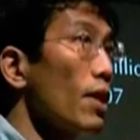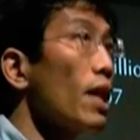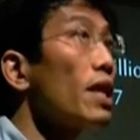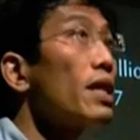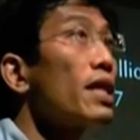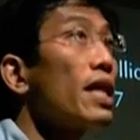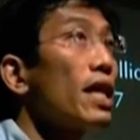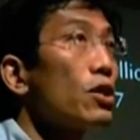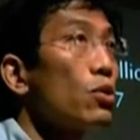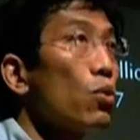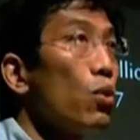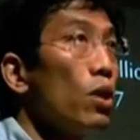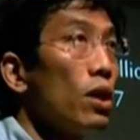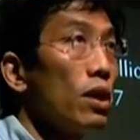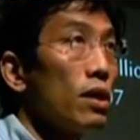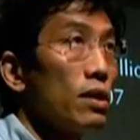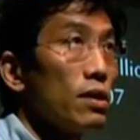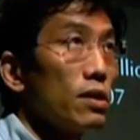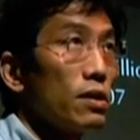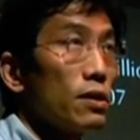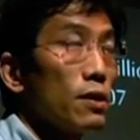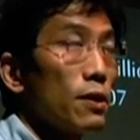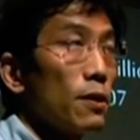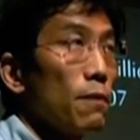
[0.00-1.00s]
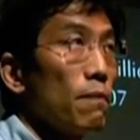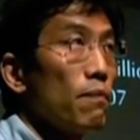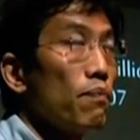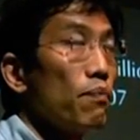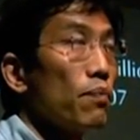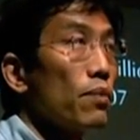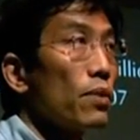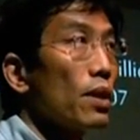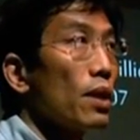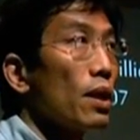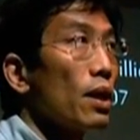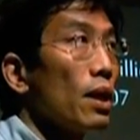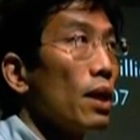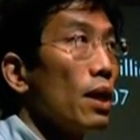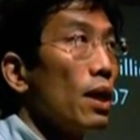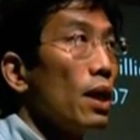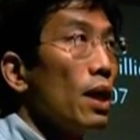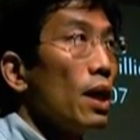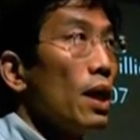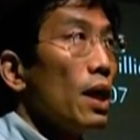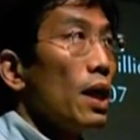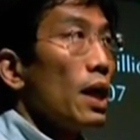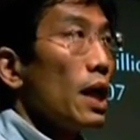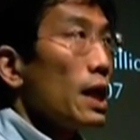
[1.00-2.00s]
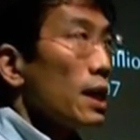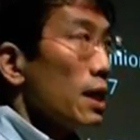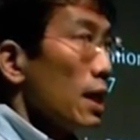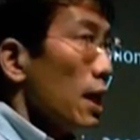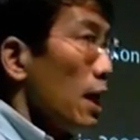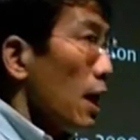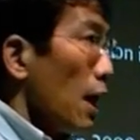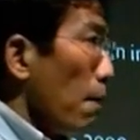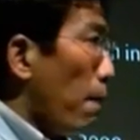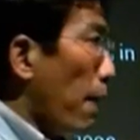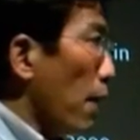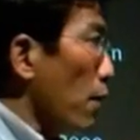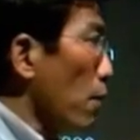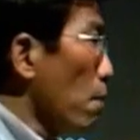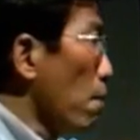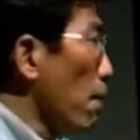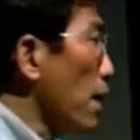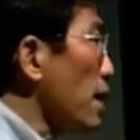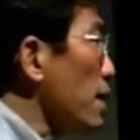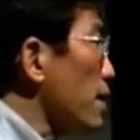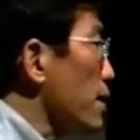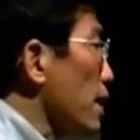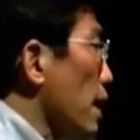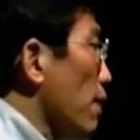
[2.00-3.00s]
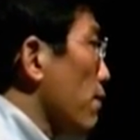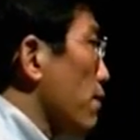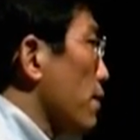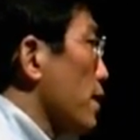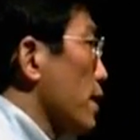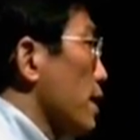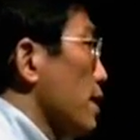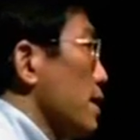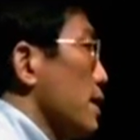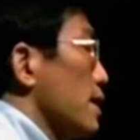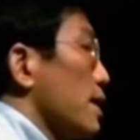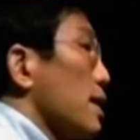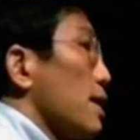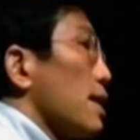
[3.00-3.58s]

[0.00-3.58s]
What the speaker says: It gets worse. About a month after